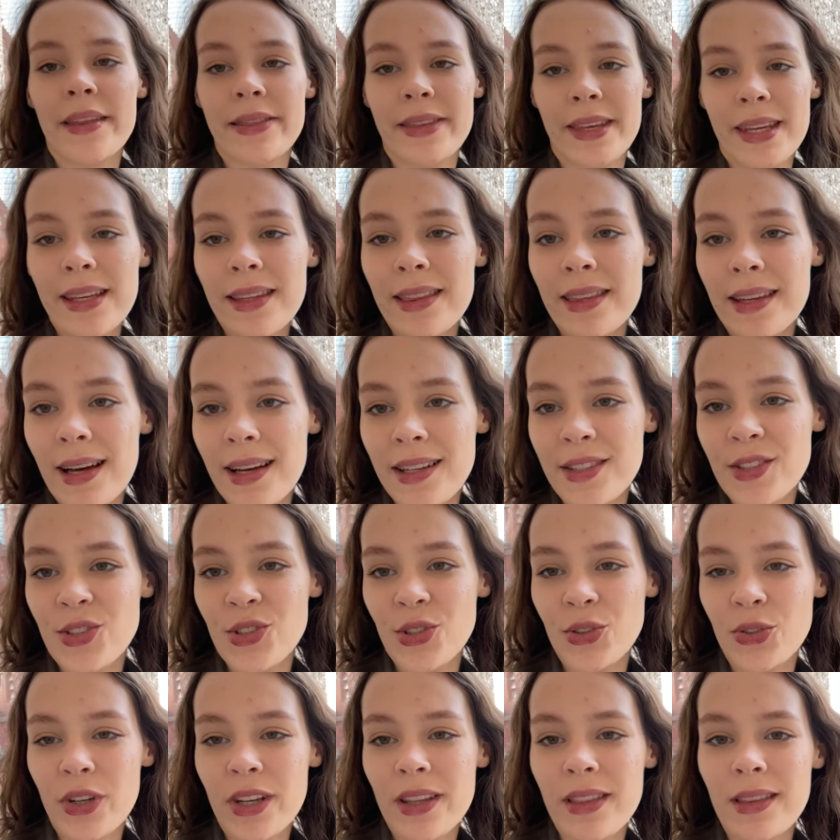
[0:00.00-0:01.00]
think that
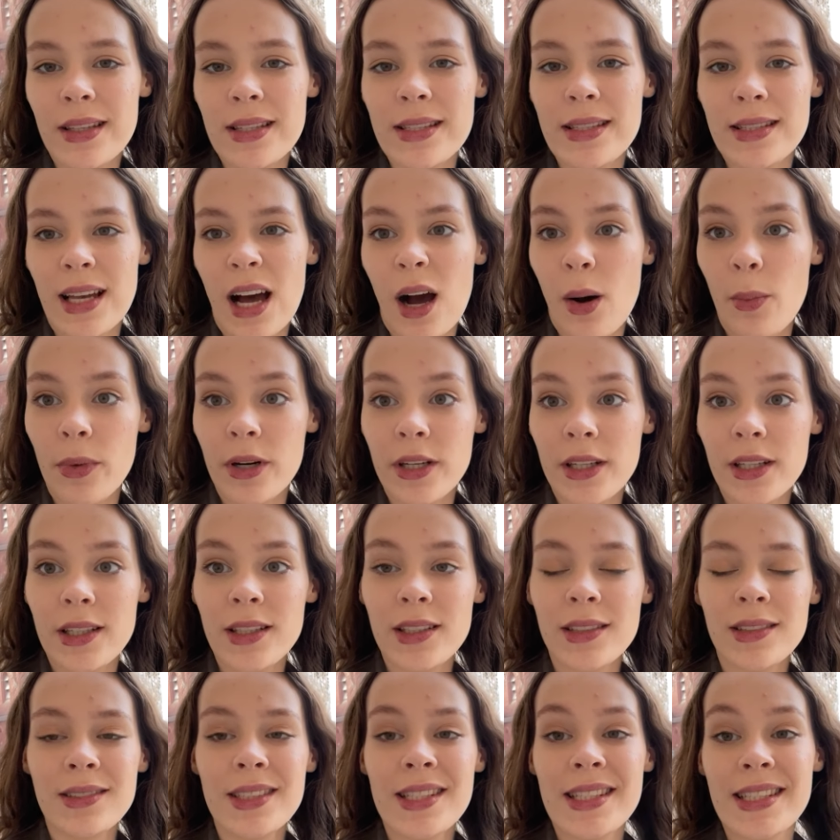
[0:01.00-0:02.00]
during the
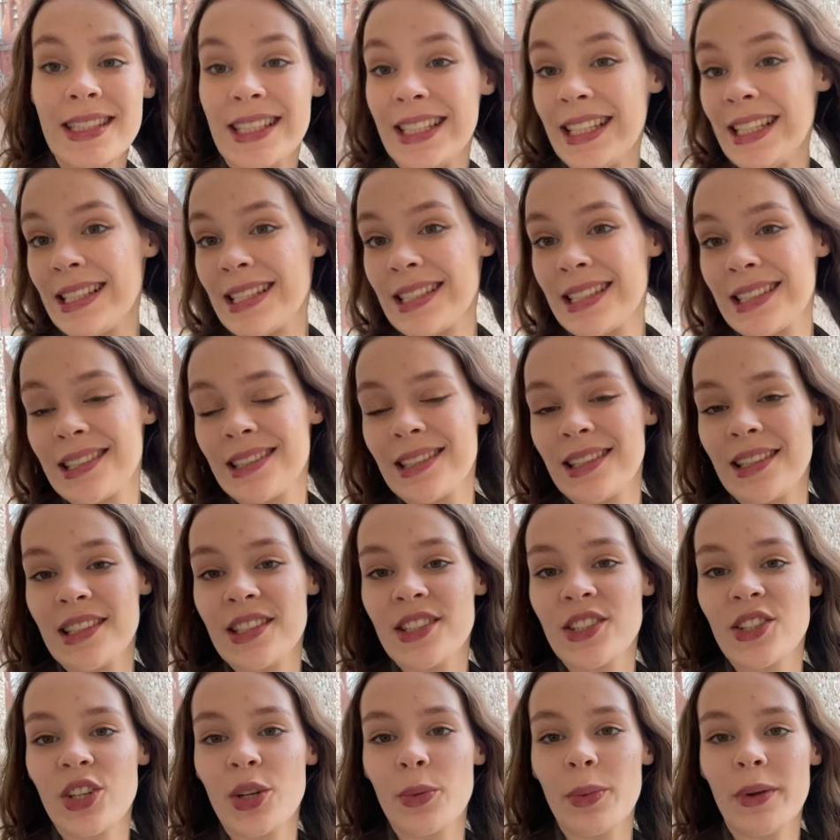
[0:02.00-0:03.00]
summer season,
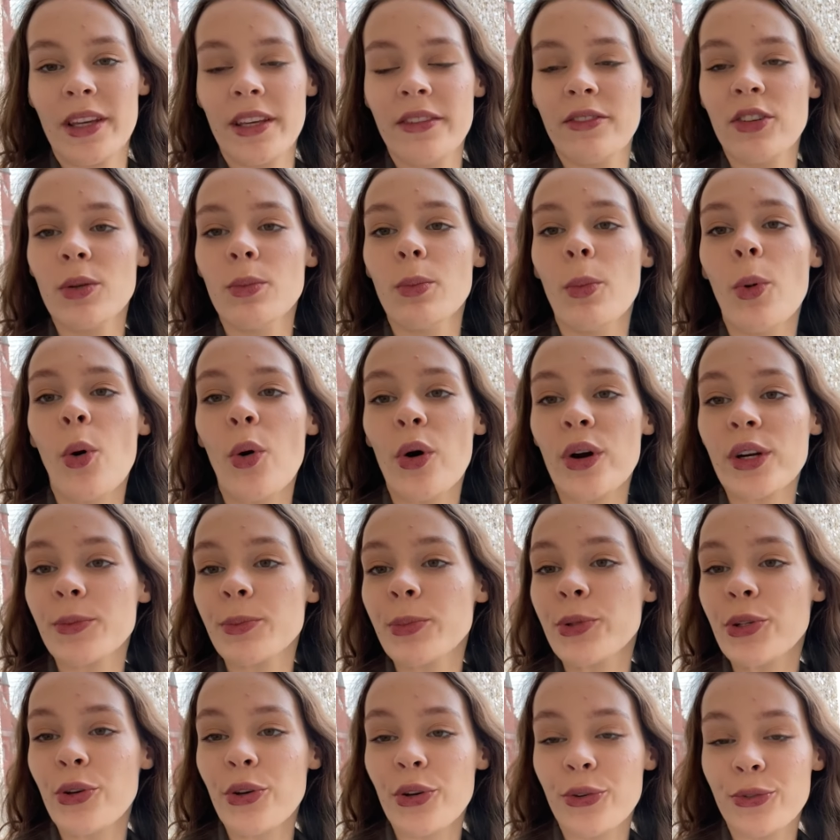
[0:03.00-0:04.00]
it's gonna be even more
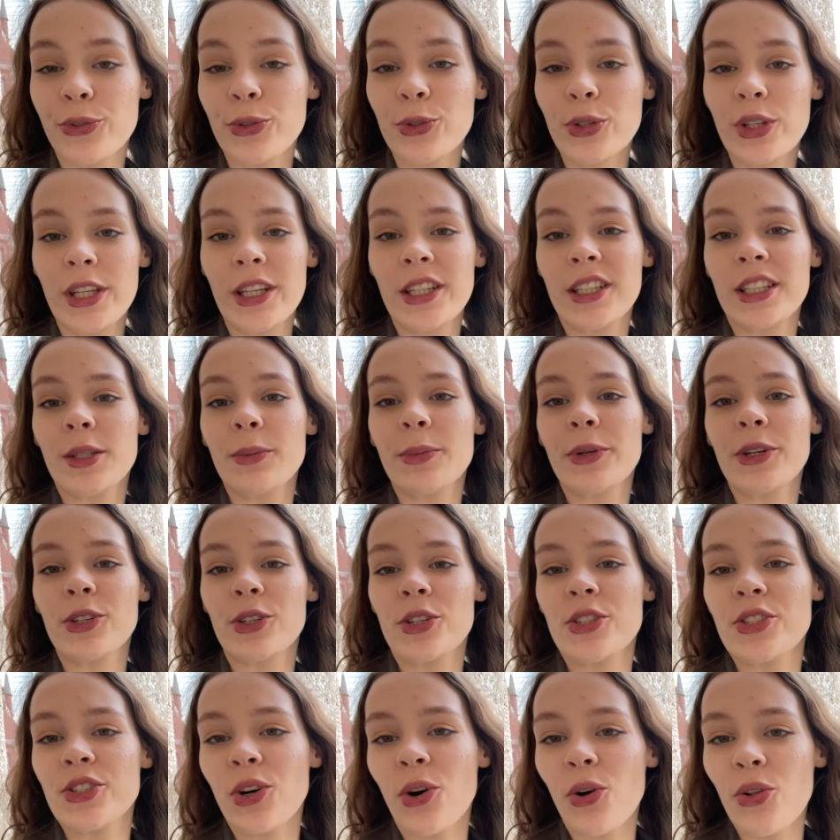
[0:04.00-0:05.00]
beautiful here,
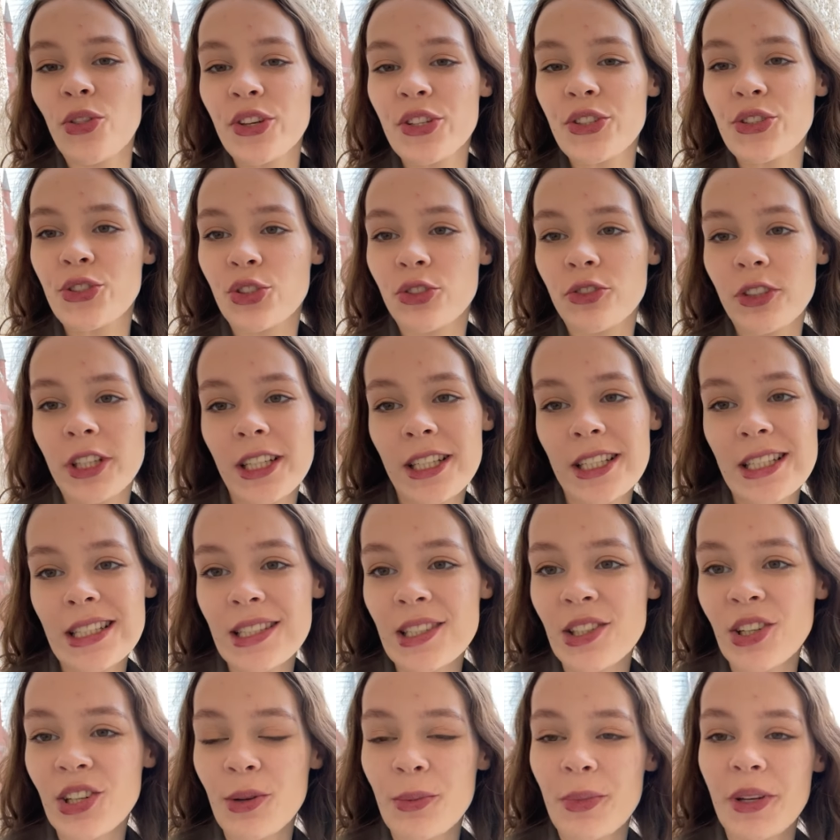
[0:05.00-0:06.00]
because all the trees
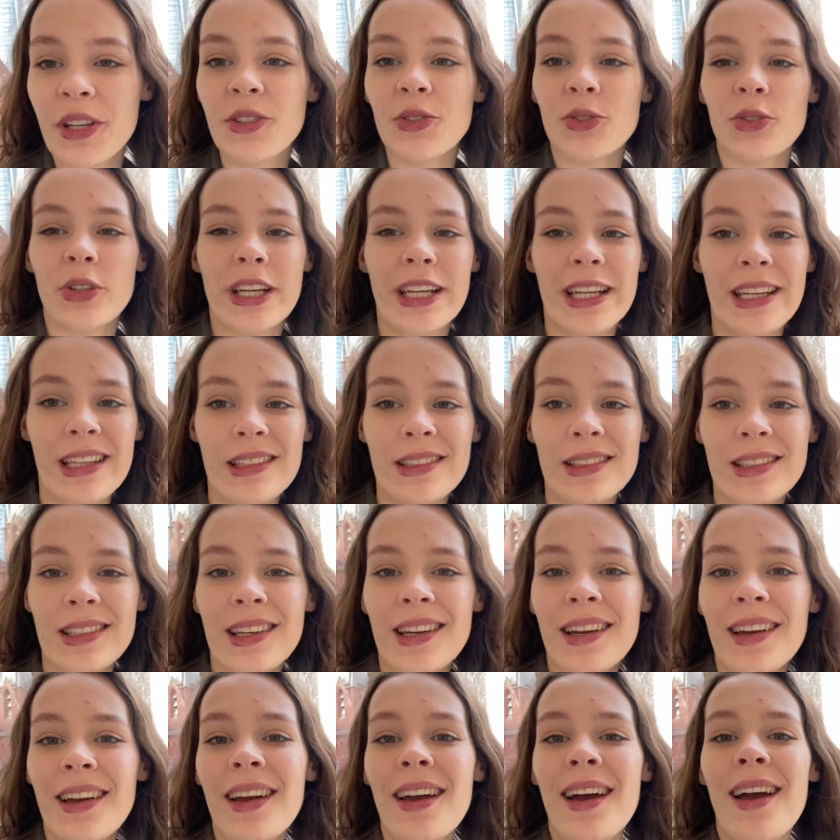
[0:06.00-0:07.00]
are gonna be green
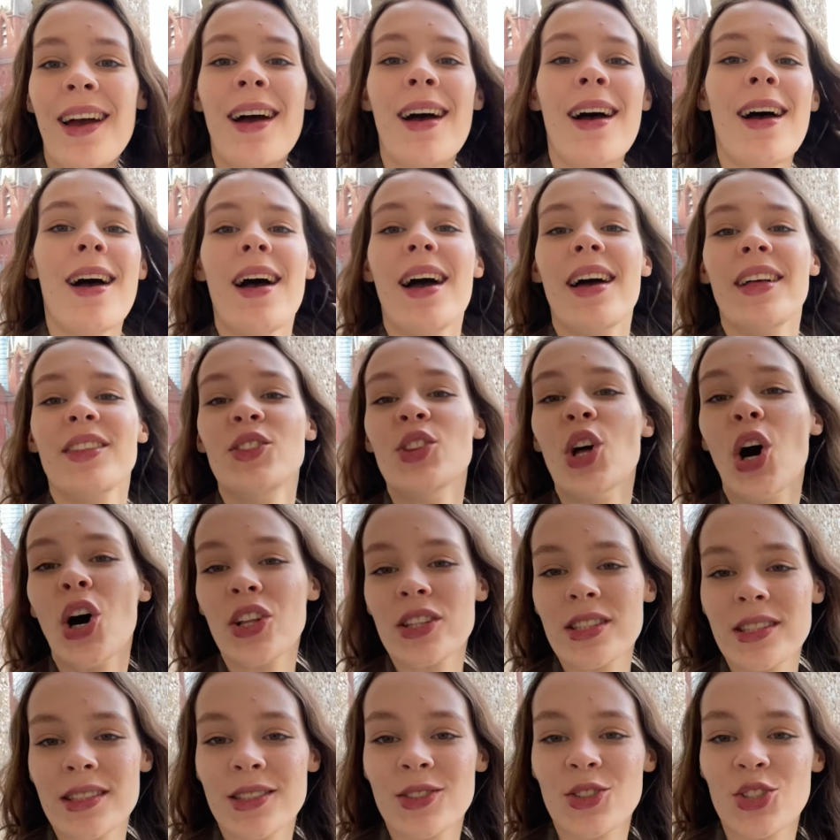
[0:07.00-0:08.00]
and
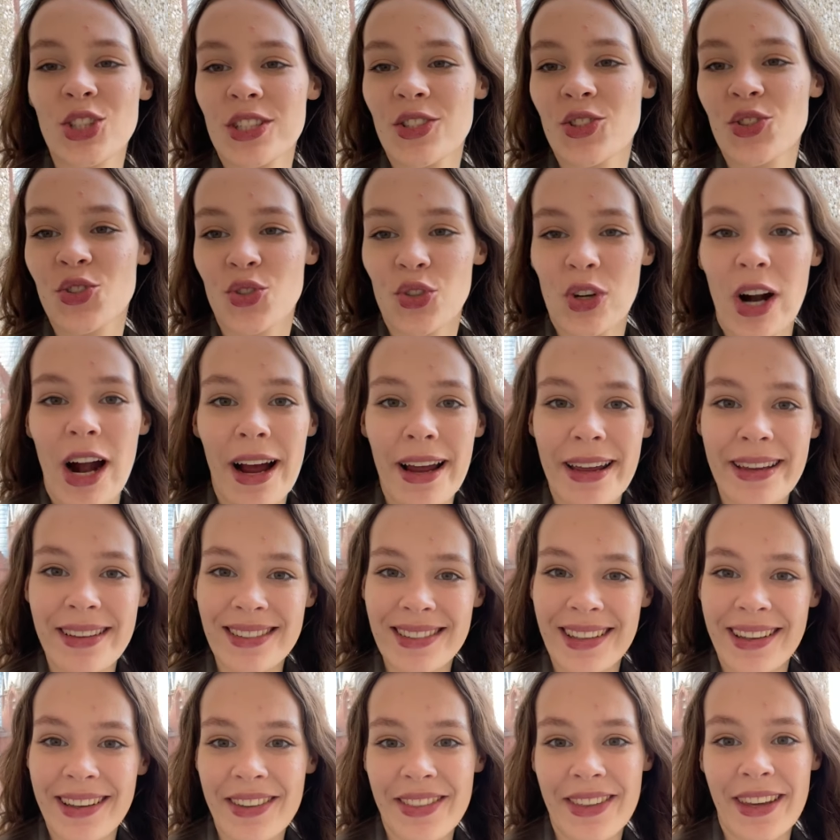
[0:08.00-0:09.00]
not just dry
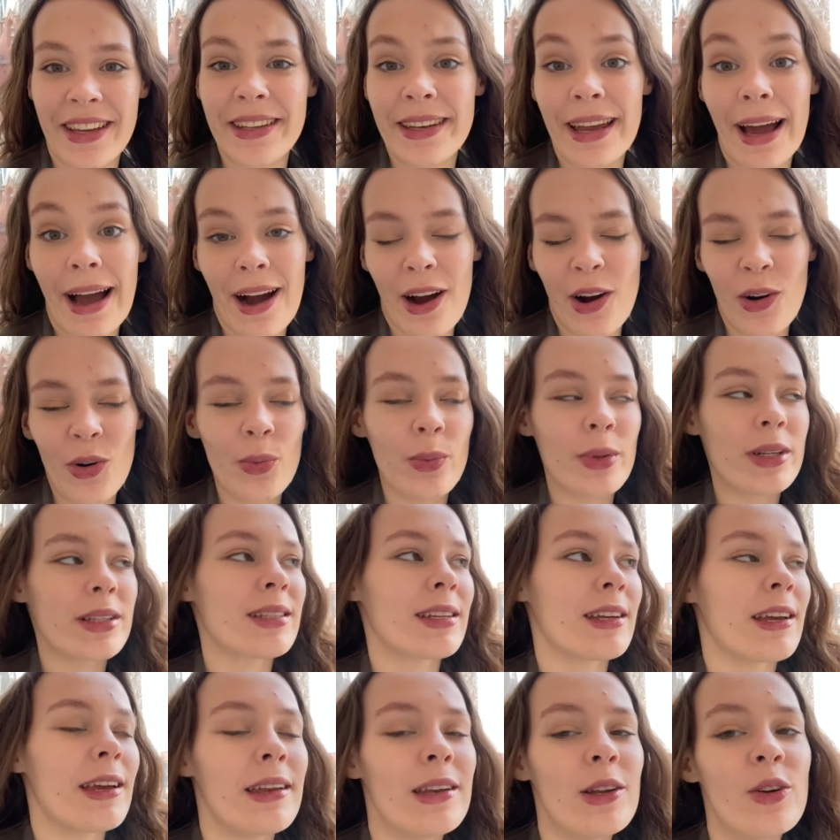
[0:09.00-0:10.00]
like they now. But
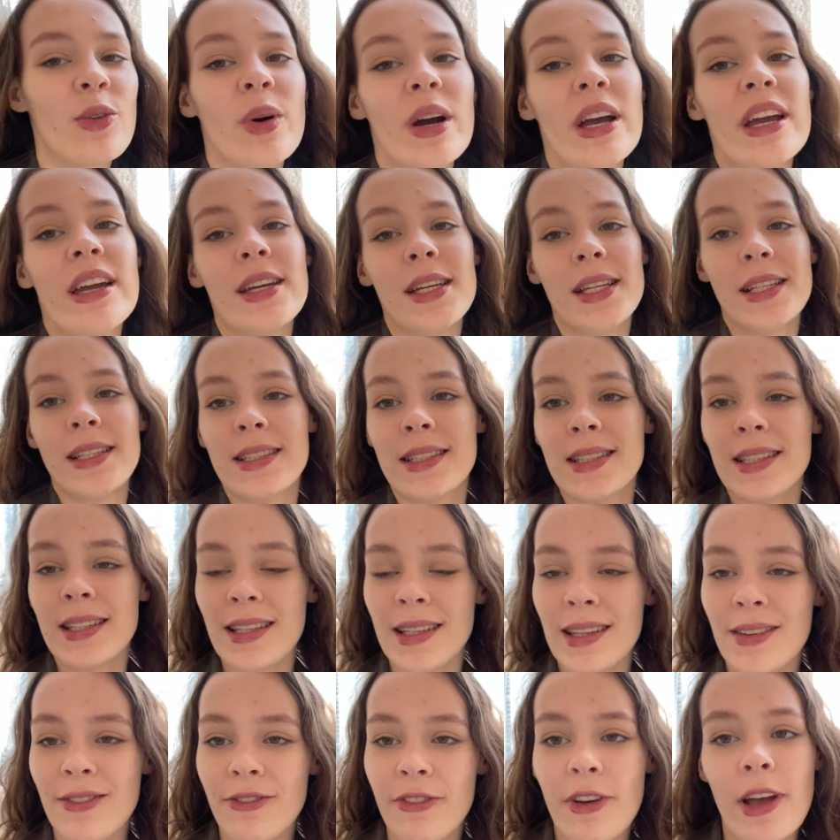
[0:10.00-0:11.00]
anyway, it's
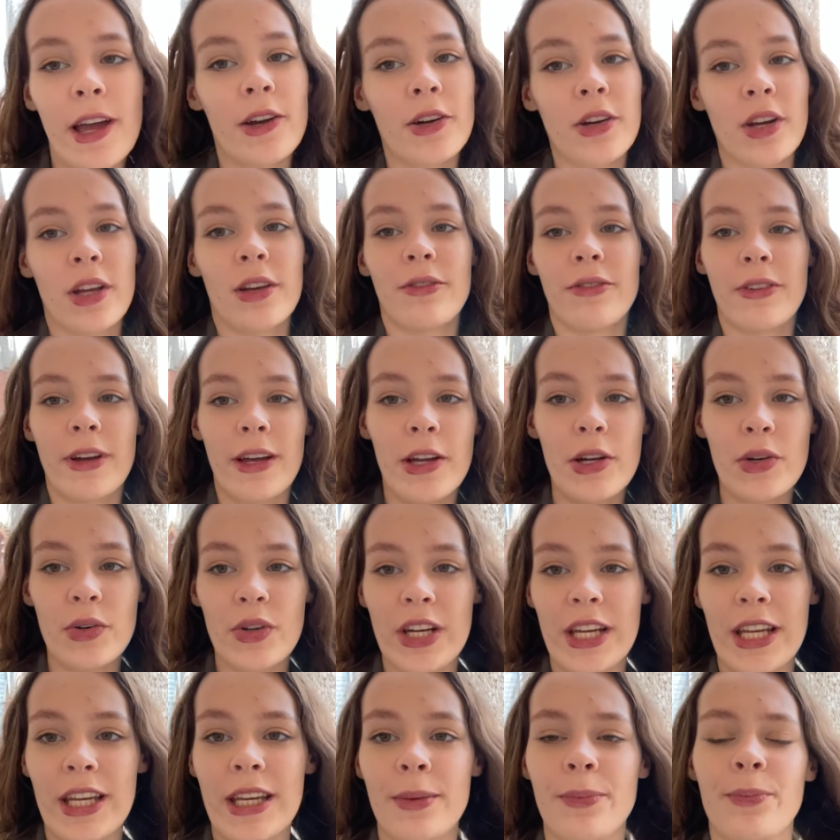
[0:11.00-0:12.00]
very,
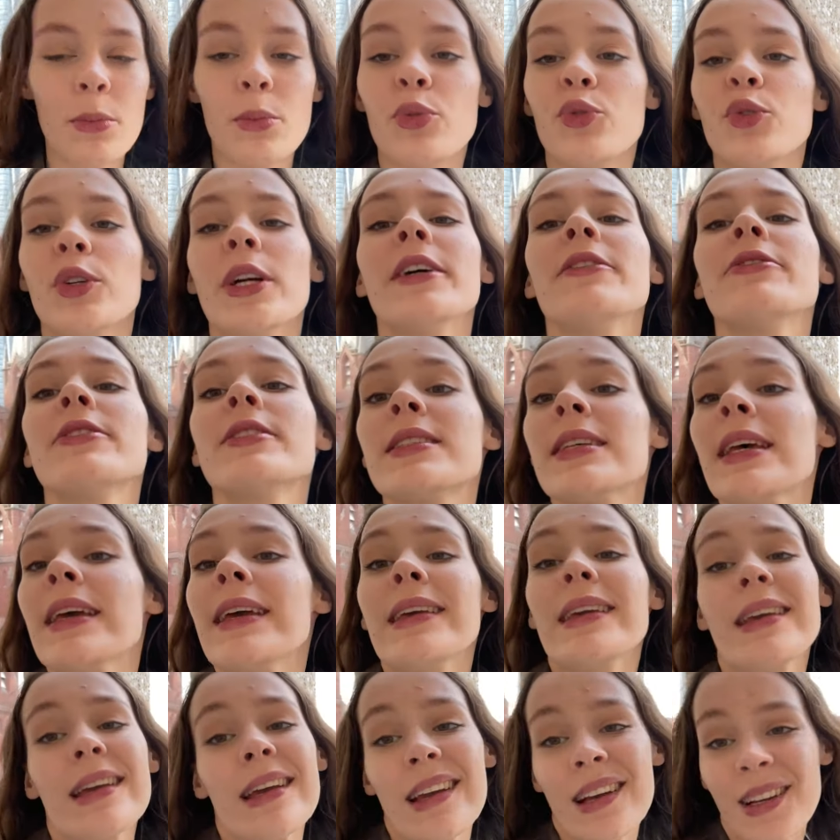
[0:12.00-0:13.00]
very
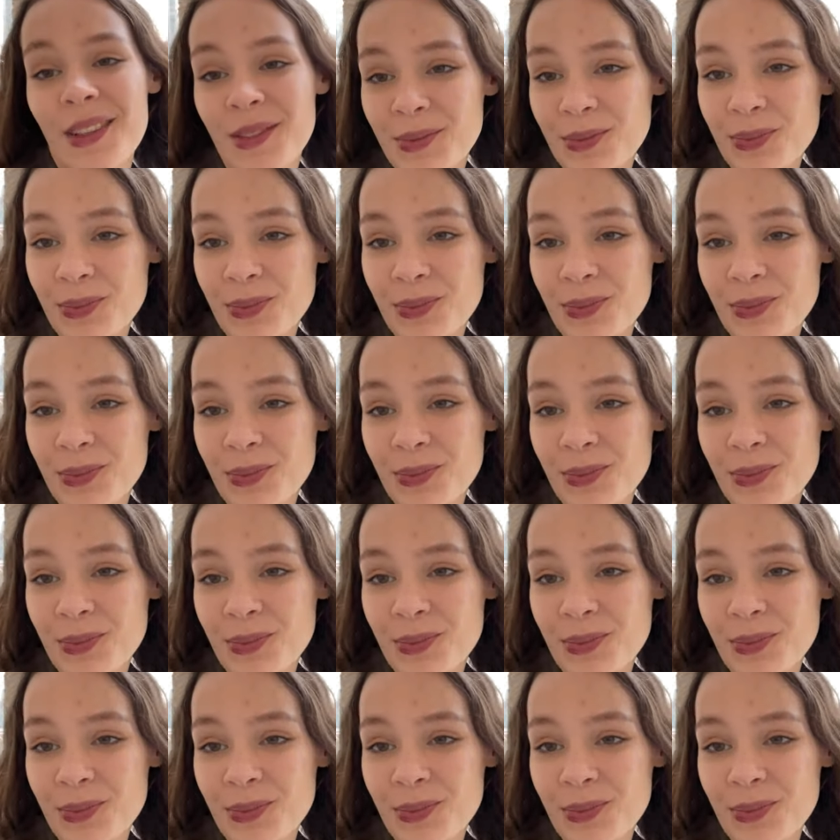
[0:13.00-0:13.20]
breathtaking